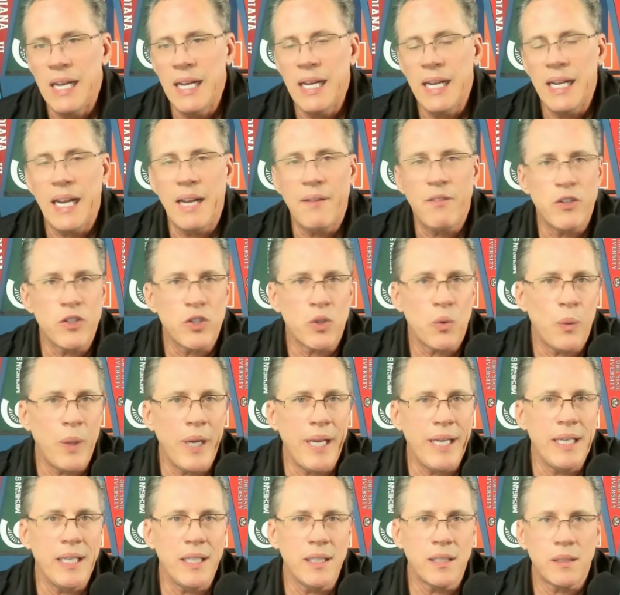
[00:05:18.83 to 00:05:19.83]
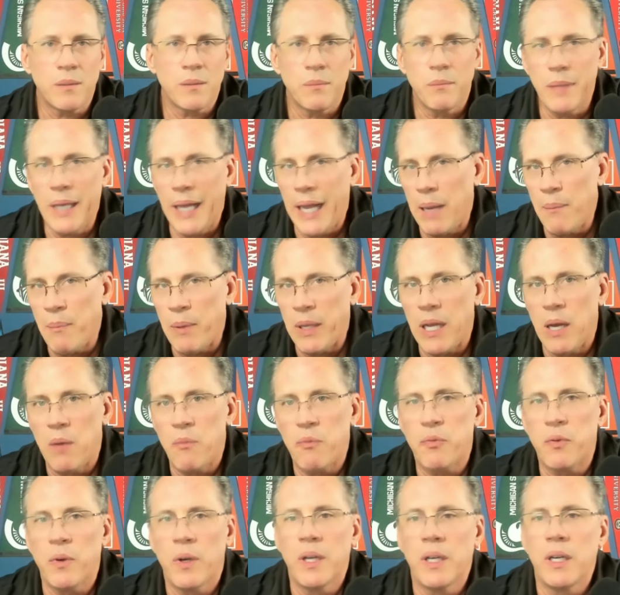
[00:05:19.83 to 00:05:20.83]
If there's a weakness, maybe up
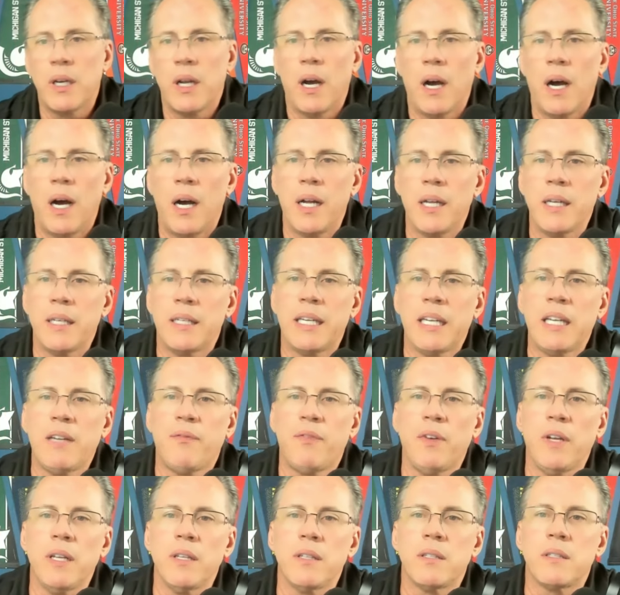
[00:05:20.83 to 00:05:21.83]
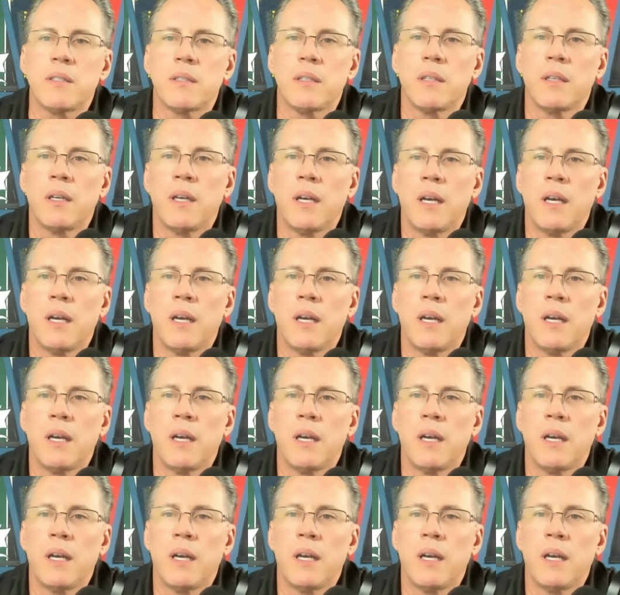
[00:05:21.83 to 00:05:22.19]
front on defense.